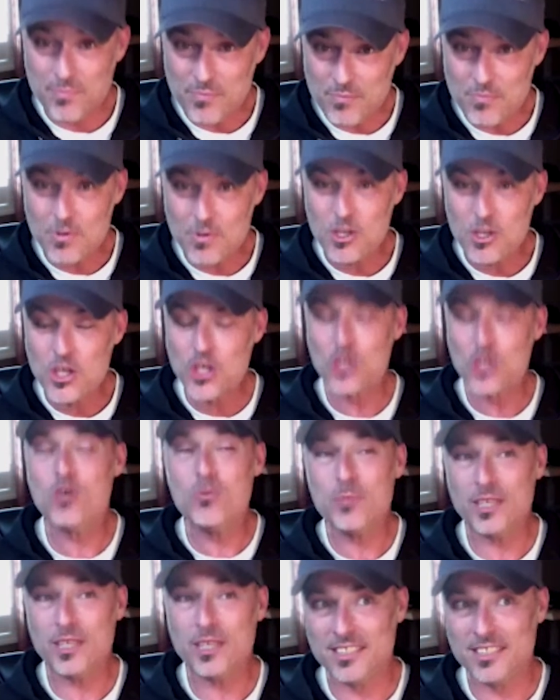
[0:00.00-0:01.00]

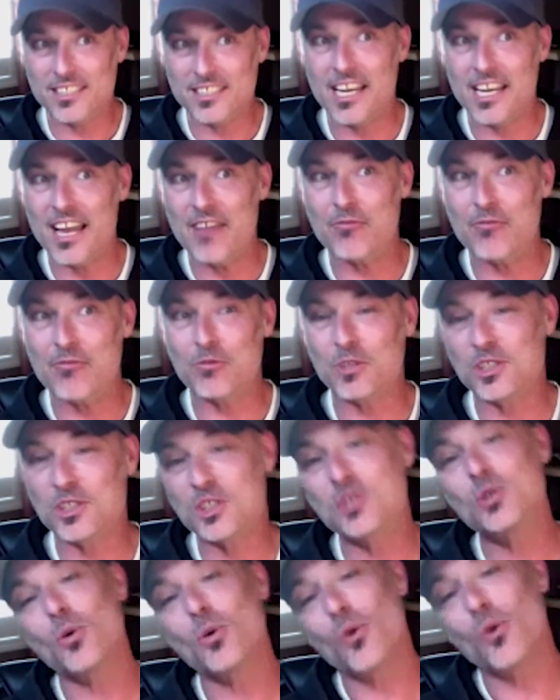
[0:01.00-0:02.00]
humans that have
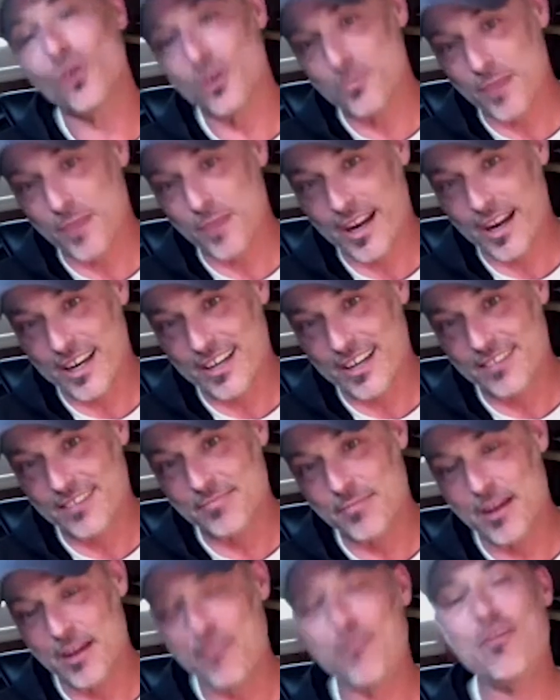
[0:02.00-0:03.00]
restored my
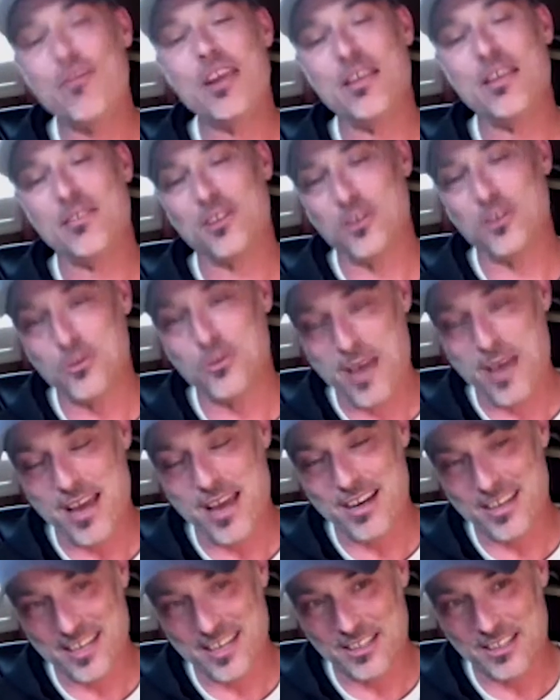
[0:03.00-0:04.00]
faith in
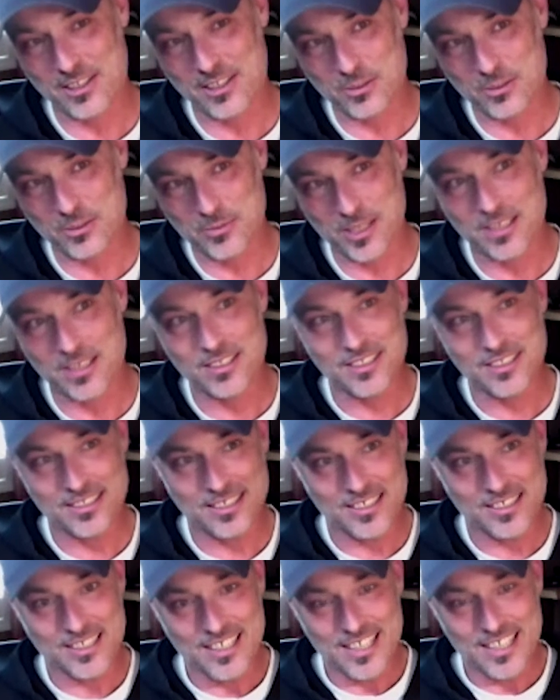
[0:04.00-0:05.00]
humanity a little bit.
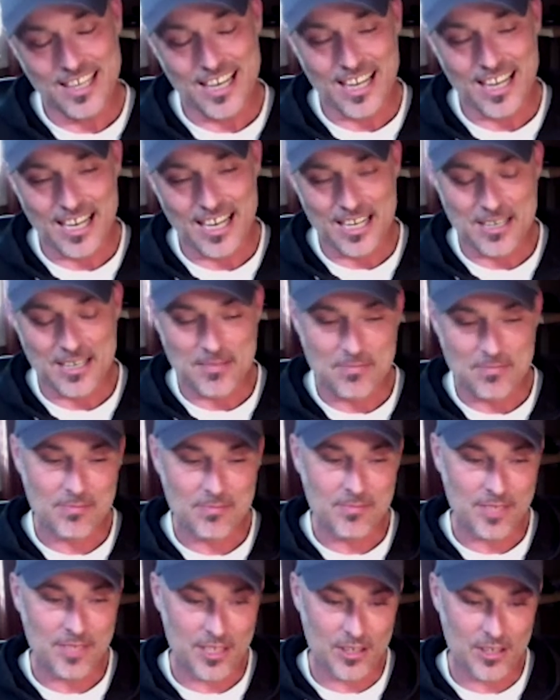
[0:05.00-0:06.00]

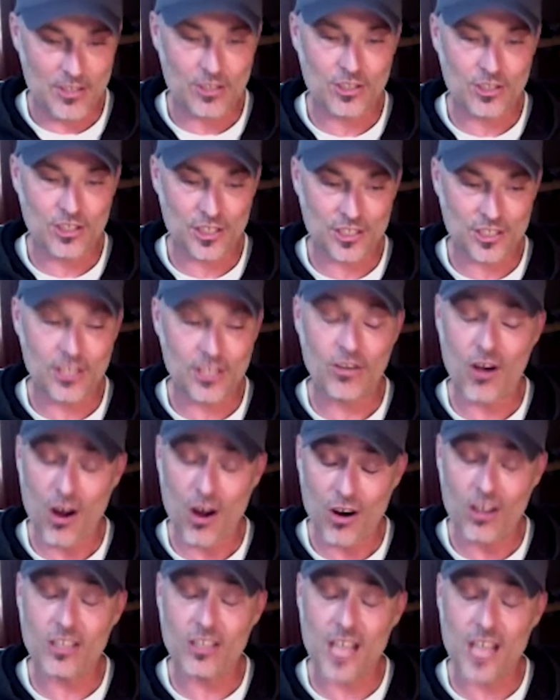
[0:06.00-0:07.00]
There
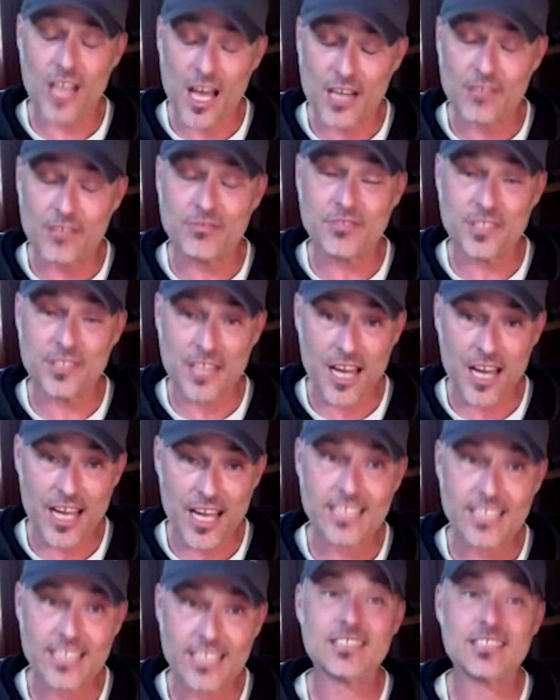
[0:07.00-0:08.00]
are a lot of
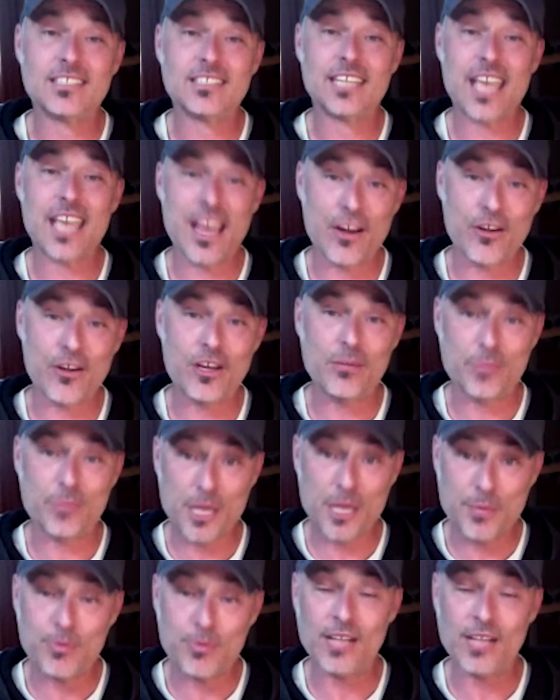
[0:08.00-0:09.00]
nice, caring
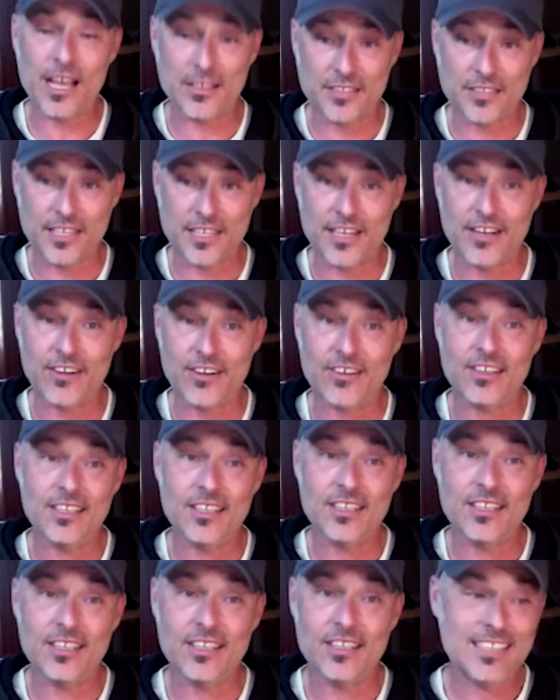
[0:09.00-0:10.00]
people out there.
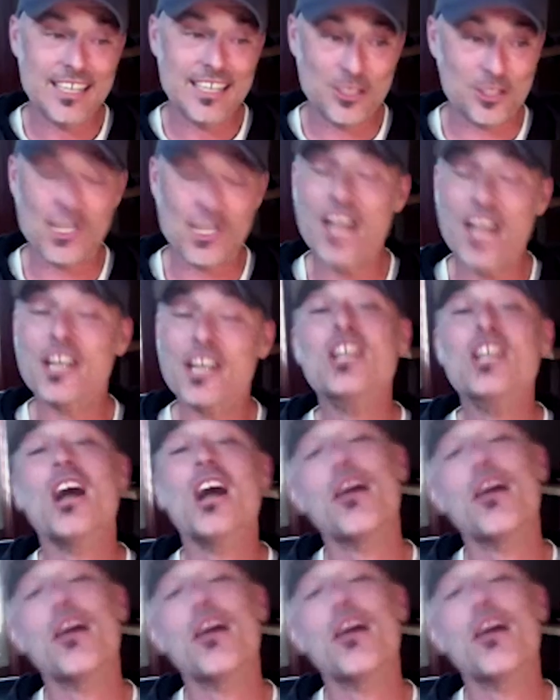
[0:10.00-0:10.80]
There's not enough